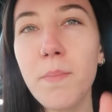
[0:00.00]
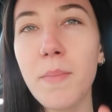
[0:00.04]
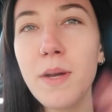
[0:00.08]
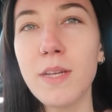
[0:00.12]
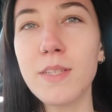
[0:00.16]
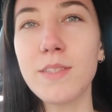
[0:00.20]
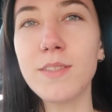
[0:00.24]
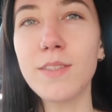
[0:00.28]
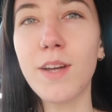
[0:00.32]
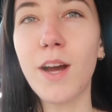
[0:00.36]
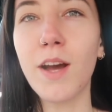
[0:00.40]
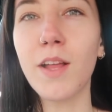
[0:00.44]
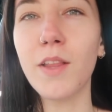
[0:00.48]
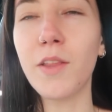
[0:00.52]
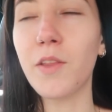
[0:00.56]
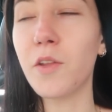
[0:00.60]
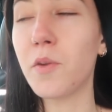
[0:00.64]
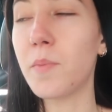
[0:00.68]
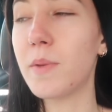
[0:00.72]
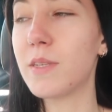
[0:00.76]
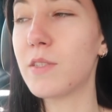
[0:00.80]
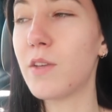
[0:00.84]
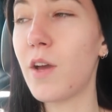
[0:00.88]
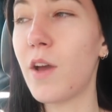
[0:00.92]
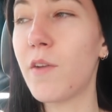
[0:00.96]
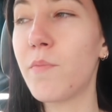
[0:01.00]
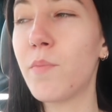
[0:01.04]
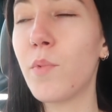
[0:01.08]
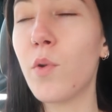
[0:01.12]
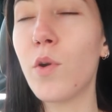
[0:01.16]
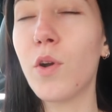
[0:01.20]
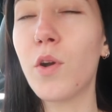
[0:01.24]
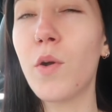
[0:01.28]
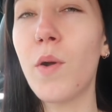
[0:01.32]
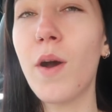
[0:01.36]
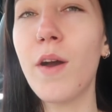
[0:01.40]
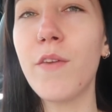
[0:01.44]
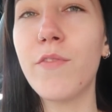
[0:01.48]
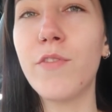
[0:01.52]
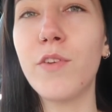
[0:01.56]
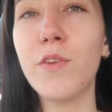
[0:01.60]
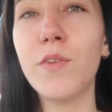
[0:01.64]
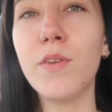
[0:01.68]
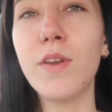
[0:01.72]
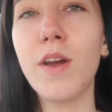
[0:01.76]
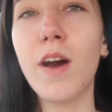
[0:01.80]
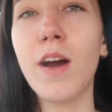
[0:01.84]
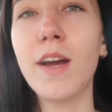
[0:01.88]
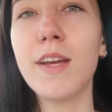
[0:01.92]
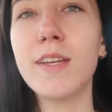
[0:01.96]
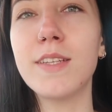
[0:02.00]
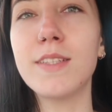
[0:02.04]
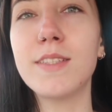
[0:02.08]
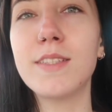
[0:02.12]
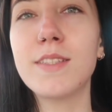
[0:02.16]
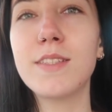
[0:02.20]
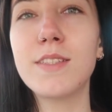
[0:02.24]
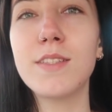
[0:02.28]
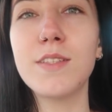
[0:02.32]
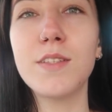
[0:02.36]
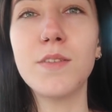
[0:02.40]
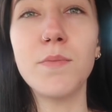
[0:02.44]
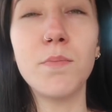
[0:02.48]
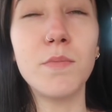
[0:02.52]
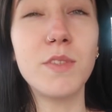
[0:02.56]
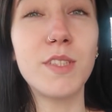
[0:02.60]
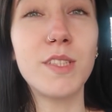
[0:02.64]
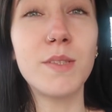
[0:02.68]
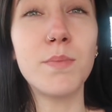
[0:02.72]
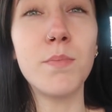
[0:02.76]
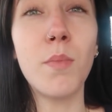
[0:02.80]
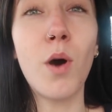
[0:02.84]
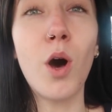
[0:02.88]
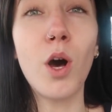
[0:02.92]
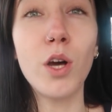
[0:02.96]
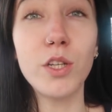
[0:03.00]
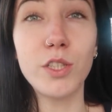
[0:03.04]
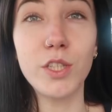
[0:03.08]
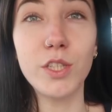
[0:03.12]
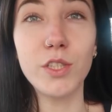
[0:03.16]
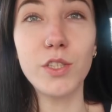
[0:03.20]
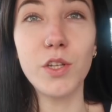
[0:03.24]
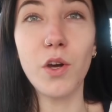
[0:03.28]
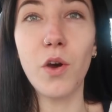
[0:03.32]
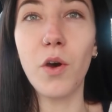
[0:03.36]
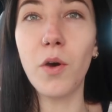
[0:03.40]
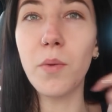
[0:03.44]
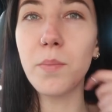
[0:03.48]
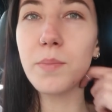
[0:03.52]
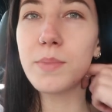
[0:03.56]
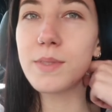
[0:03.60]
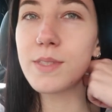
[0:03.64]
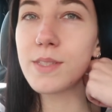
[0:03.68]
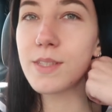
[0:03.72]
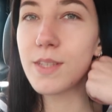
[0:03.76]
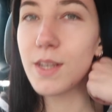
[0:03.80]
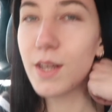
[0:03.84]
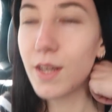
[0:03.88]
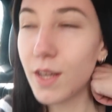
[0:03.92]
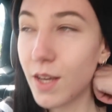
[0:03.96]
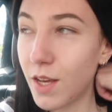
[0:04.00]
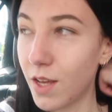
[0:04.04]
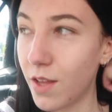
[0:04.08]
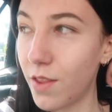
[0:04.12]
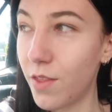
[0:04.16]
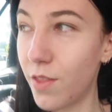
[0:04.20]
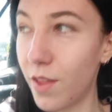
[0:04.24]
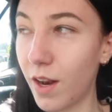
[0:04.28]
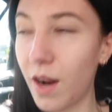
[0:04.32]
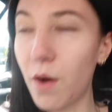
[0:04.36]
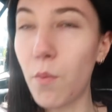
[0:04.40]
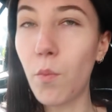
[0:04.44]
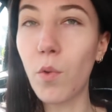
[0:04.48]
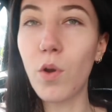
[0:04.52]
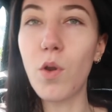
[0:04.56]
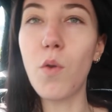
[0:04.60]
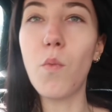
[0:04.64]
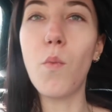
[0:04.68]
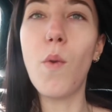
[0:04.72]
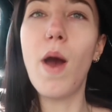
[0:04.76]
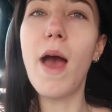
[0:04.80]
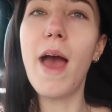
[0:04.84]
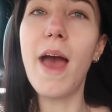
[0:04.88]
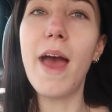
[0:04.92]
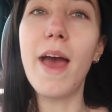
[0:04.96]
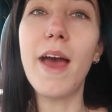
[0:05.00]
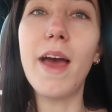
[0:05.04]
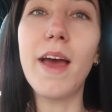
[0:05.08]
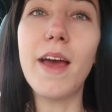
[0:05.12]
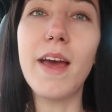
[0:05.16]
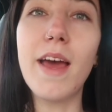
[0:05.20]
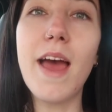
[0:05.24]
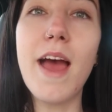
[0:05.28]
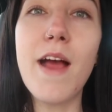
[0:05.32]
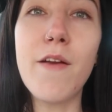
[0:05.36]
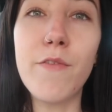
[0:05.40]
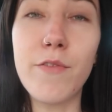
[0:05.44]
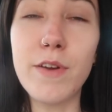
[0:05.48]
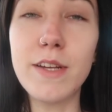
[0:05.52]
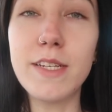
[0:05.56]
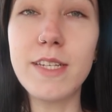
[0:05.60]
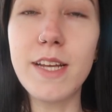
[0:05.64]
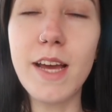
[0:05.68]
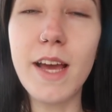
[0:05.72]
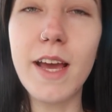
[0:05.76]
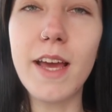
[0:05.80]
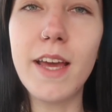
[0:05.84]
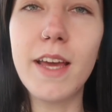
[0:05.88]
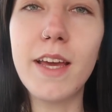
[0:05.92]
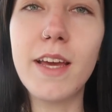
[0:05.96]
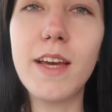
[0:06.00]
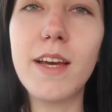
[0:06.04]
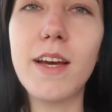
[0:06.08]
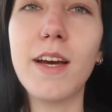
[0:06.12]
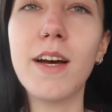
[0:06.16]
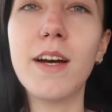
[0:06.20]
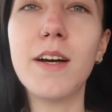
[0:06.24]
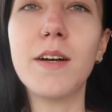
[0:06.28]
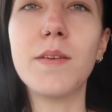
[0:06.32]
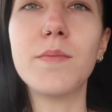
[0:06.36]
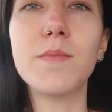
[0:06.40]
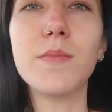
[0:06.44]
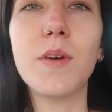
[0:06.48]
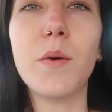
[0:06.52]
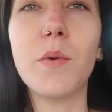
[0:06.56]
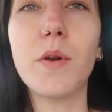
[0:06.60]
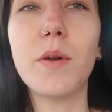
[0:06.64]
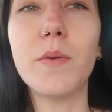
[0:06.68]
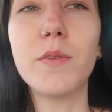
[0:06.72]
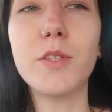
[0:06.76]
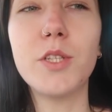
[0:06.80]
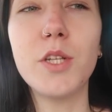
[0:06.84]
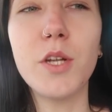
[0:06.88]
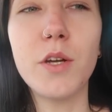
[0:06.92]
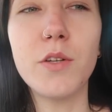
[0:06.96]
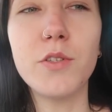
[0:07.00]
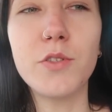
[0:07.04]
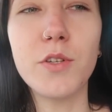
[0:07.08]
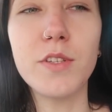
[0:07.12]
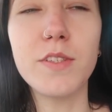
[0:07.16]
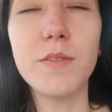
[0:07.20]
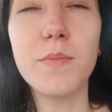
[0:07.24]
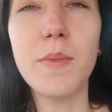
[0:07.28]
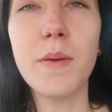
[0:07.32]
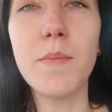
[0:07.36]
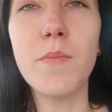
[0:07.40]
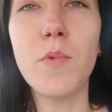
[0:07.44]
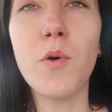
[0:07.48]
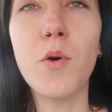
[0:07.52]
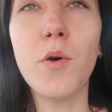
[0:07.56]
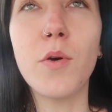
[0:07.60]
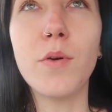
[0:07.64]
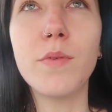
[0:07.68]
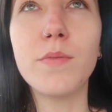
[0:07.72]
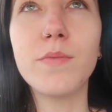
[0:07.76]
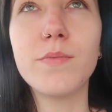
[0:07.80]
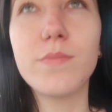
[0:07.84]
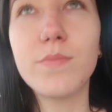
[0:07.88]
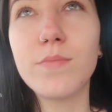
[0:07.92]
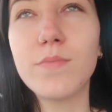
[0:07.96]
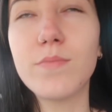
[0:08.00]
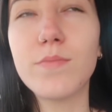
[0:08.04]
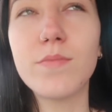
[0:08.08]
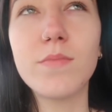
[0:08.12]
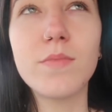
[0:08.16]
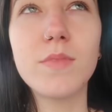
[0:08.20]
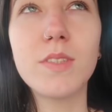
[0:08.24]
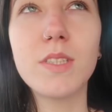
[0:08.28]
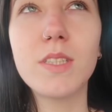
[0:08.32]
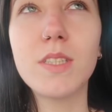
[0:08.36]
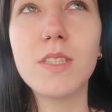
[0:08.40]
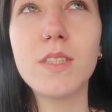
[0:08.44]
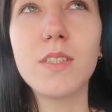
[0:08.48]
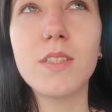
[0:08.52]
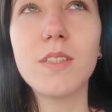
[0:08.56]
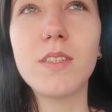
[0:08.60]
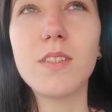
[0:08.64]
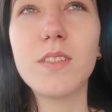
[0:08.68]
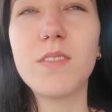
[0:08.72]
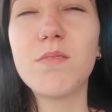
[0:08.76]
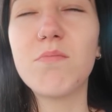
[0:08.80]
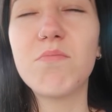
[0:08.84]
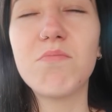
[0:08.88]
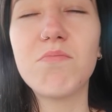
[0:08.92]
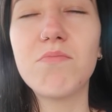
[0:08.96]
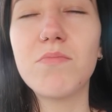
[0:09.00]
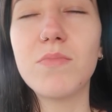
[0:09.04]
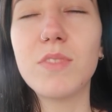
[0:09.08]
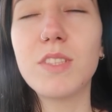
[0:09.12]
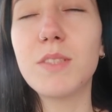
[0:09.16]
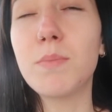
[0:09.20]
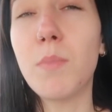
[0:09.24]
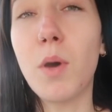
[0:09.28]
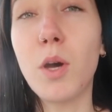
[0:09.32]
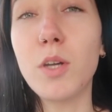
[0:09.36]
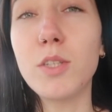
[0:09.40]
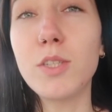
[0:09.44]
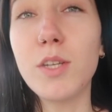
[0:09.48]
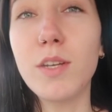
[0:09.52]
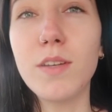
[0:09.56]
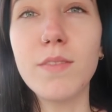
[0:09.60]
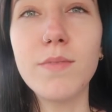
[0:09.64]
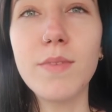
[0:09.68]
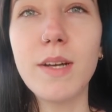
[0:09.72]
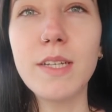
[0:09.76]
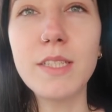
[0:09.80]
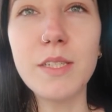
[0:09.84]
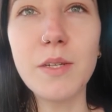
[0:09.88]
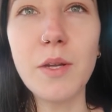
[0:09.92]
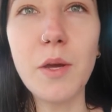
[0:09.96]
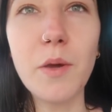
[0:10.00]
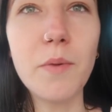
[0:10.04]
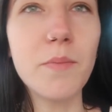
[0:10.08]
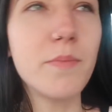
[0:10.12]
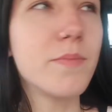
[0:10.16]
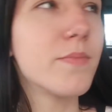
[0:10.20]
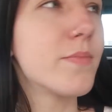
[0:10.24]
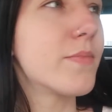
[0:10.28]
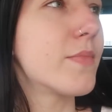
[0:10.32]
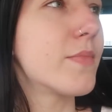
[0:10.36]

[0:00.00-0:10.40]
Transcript: up my style a little bit. So I bought quite a few nice smarter tops that I want to wear every day. I want to, you know, dress a bit more smarter. I don't know.